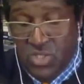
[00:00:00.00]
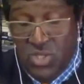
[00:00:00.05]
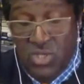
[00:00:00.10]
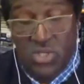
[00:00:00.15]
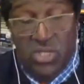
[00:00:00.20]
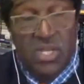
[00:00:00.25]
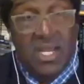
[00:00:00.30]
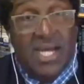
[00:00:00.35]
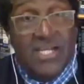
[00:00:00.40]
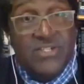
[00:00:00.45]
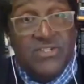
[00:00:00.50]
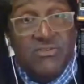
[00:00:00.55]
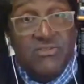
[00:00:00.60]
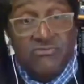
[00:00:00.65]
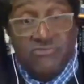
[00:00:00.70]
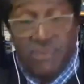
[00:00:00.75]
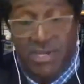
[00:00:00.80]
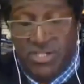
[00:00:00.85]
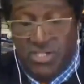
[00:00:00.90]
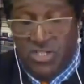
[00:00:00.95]
not to
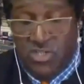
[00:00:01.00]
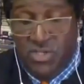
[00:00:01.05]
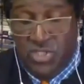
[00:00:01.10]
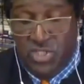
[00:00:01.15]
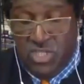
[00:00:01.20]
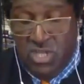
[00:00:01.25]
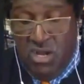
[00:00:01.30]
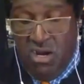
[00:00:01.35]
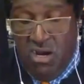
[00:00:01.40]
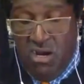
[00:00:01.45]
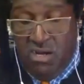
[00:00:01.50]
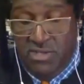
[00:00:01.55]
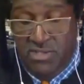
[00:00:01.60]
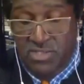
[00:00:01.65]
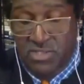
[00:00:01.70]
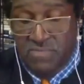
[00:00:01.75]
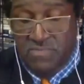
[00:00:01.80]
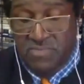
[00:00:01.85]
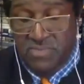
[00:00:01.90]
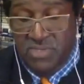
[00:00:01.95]
reach the stars,
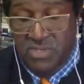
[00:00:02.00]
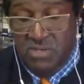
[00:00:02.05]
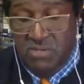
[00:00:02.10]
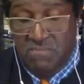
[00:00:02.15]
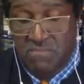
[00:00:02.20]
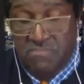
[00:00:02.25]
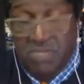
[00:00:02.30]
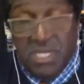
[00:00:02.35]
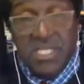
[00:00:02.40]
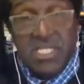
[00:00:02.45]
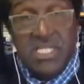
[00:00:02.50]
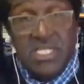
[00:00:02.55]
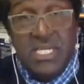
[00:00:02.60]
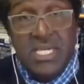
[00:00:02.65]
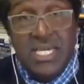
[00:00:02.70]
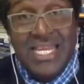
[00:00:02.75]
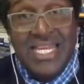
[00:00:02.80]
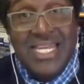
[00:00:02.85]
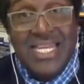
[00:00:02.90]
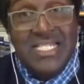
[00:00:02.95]
but it
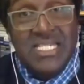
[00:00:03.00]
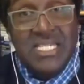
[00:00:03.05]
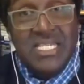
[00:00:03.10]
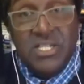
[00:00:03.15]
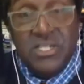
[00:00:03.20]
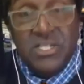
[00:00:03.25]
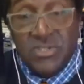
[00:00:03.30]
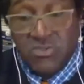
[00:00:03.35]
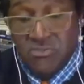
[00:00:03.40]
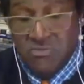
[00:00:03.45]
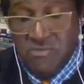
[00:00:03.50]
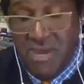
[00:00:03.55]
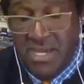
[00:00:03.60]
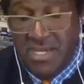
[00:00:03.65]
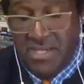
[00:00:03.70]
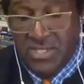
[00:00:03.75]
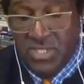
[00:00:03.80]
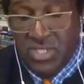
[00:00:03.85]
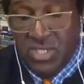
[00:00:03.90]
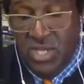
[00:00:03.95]
is a disgrace
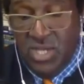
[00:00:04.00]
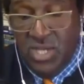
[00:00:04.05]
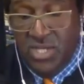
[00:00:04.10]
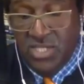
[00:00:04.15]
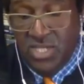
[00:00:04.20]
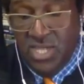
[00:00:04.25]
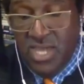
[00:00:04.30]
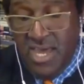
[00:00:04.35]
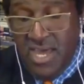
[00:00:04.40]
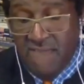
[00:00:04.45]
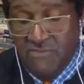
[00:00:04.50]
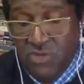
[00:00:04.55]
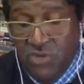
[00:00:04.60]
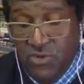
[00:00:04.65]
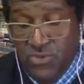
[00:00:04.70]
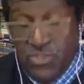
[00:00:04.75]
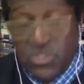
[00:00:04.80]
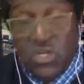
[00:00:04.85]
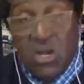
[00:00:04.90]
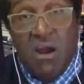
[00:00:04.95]
to have no
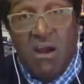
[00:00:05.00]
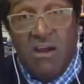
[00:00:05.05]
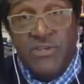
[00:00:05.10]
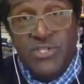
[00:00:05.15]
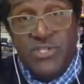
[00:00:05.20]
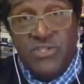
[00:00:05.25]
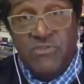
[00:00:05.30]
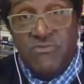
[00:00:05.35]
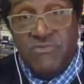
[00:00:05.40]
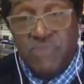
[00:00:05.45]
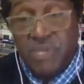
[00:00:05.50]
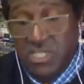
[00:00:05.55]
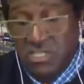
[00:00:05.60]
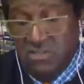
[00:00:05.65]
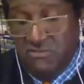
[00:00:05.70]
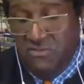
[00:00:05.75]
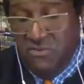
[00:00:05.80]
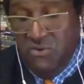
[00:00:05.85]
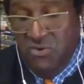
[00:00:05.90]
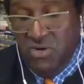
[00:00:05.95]
stars to reach
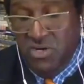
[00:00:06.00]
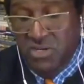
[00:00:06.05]
for.